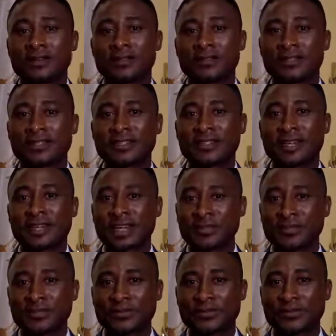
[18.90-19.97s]
in
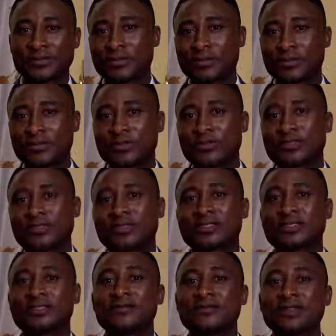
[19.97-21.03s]
Cameroon. We will be
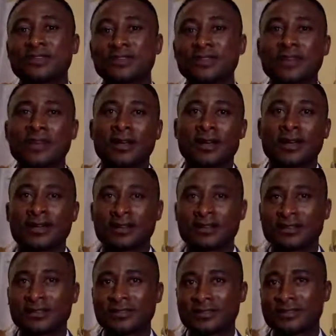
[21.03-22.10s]
receiving
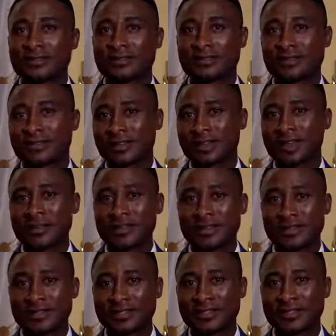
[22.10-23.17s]
His
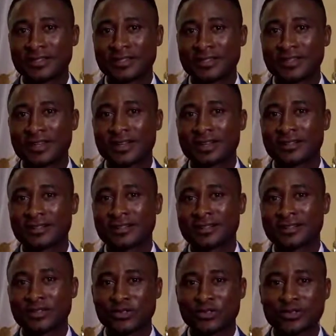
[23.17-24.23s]
Eminence Christian
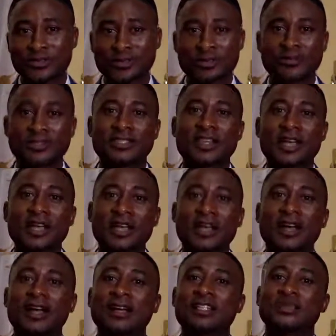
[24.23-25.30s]
Cardinal Ntoumé, retired
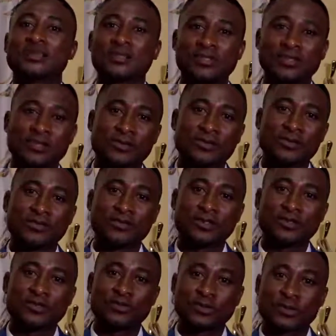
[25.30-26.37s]
Archbishop of
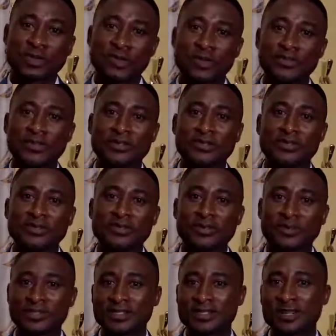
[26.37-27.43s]
the Douala
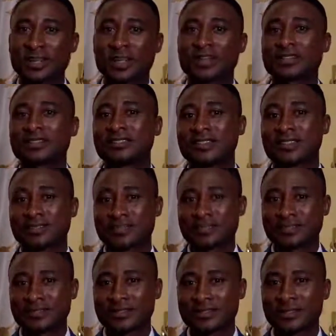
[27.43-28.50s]
Metropolitan
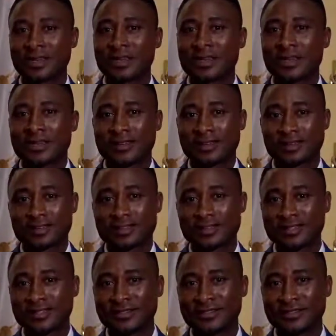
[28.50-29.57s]
Archdiocese here
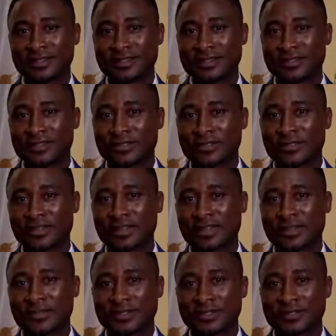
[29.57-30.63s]
in the economic
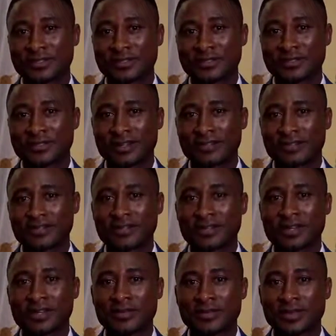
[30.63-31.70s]
capital. I will be
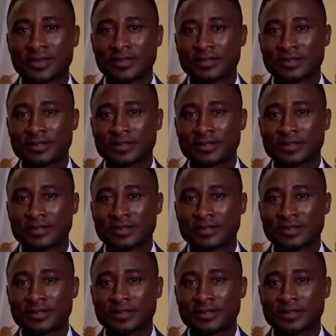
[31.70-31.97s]
right back.